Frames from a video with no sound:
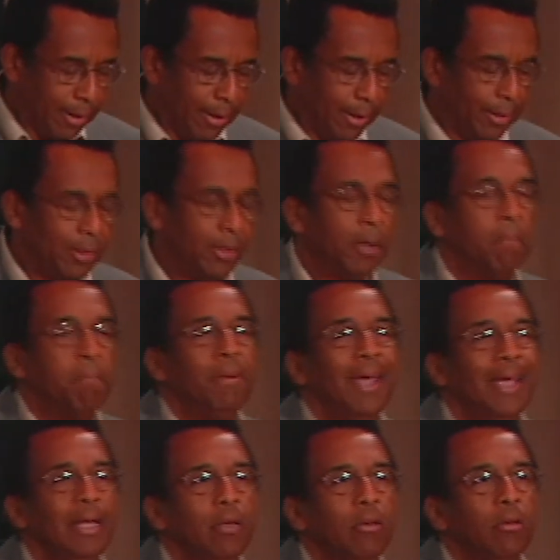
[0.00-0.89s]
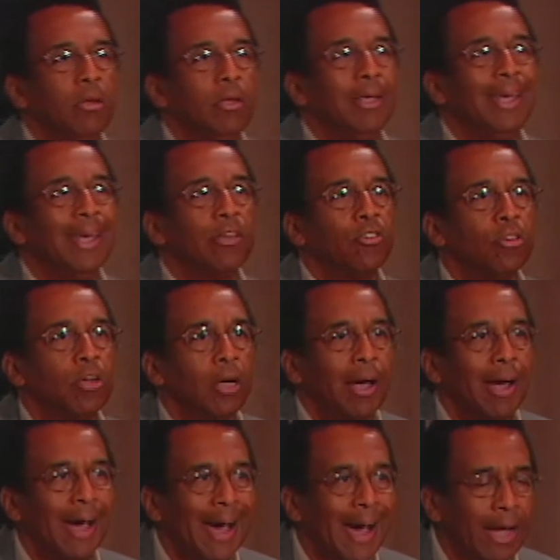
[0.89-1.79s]
the debate gets
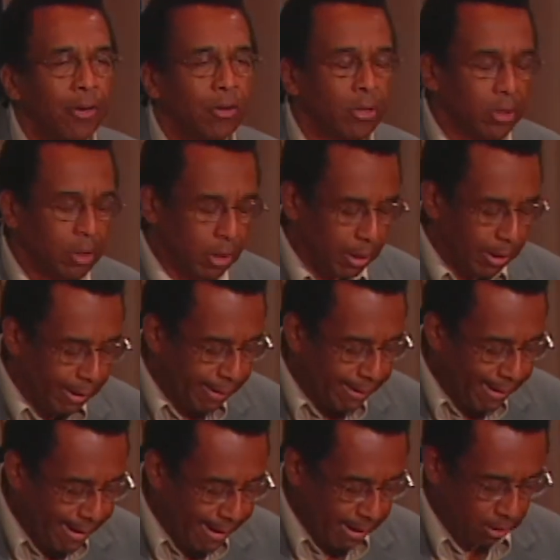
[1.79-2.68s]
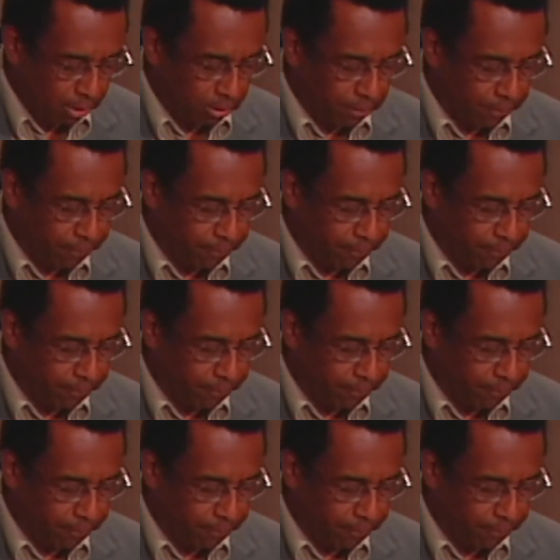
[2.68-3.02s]
hotter and hotter.